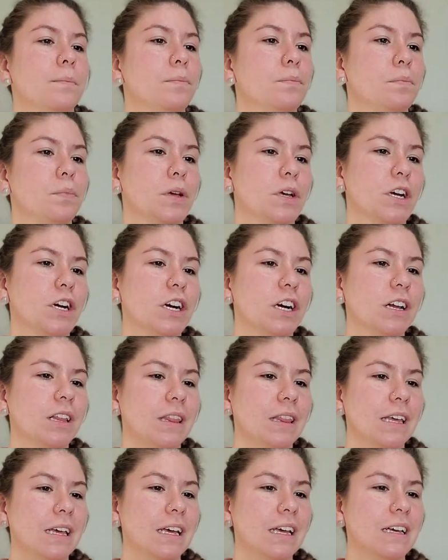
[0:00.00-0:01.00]

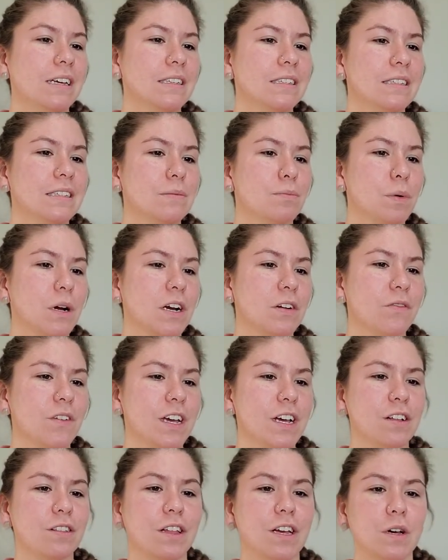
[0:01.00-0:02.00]
Purlisse
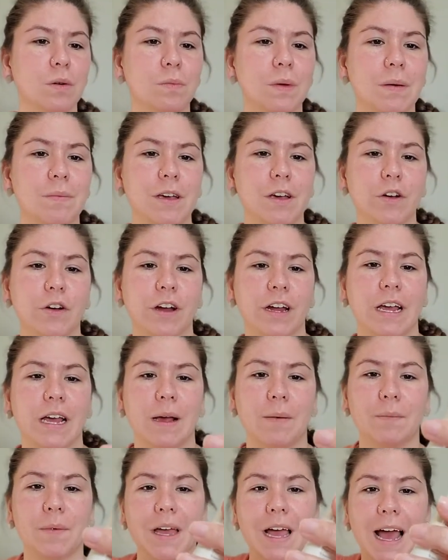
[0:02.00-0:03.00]
Perfect Glow BB
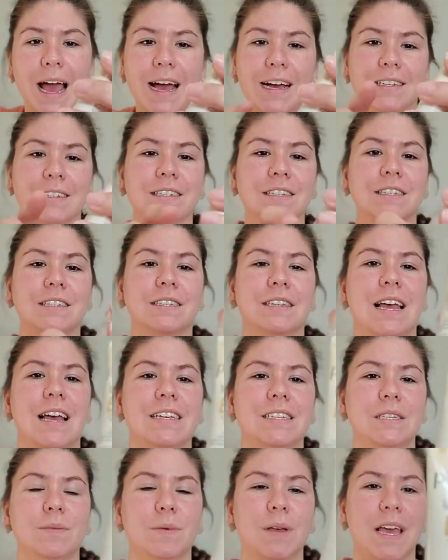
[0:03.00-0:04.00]
Cream. It has
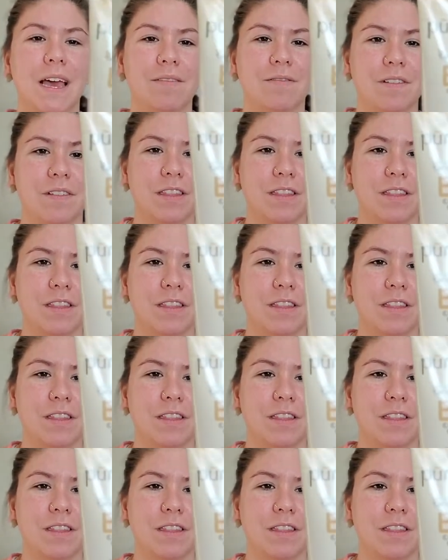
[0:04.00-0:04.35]
SPF of